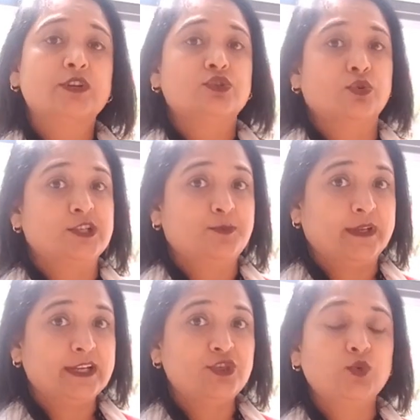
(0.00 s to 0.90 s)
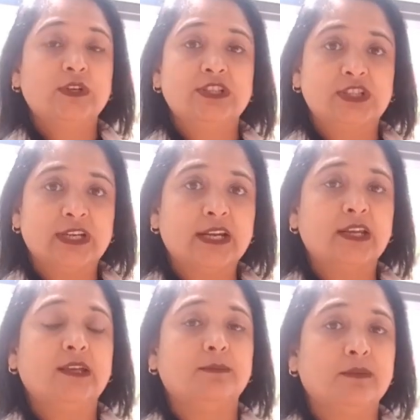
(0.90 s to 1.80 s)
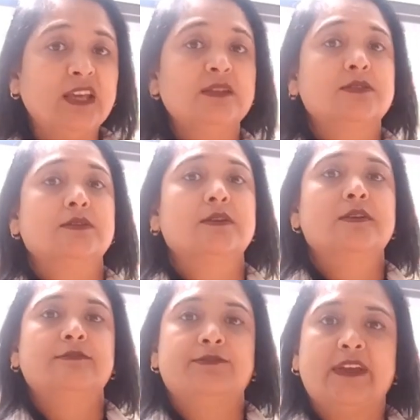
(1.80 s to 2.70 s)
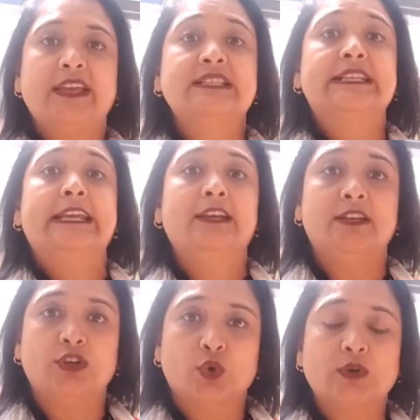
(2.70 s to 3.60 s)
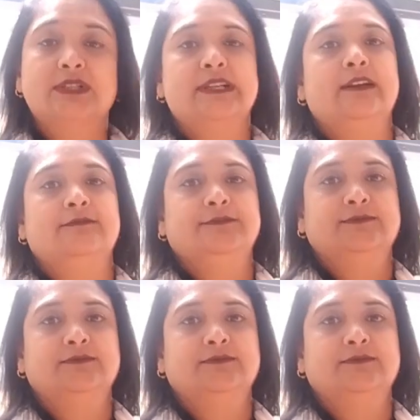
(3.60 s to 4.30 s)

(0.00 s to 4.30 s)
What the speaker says: So a spiritual journey means facing yourself.